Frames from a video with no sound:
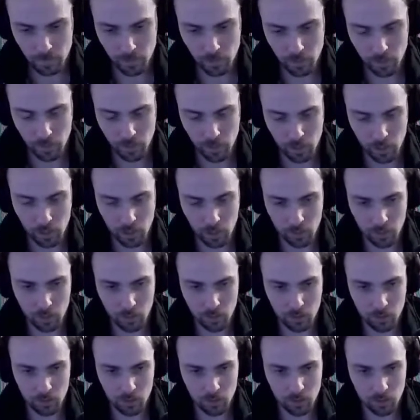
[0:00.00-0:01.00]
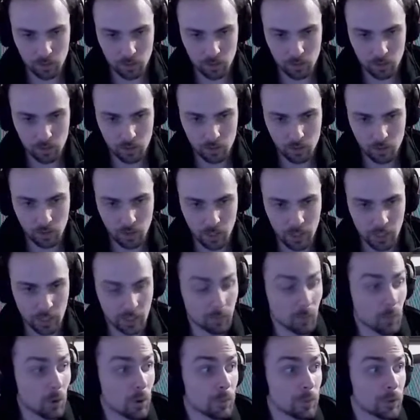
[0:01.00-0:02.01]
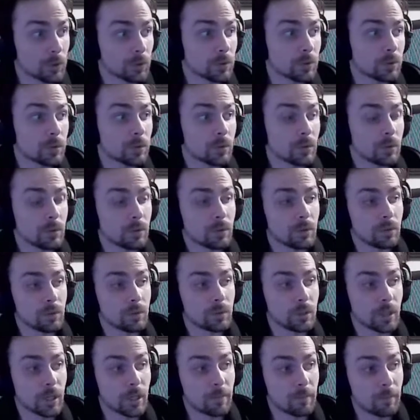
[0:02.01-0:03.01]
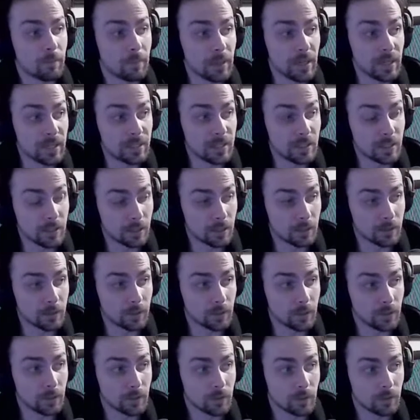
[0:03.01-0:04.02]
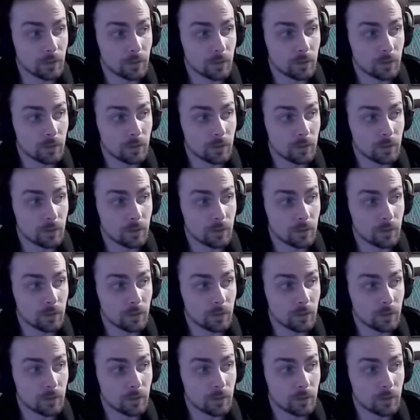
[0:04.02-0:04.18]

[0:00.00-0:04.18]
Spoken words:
And at that moment, you can basically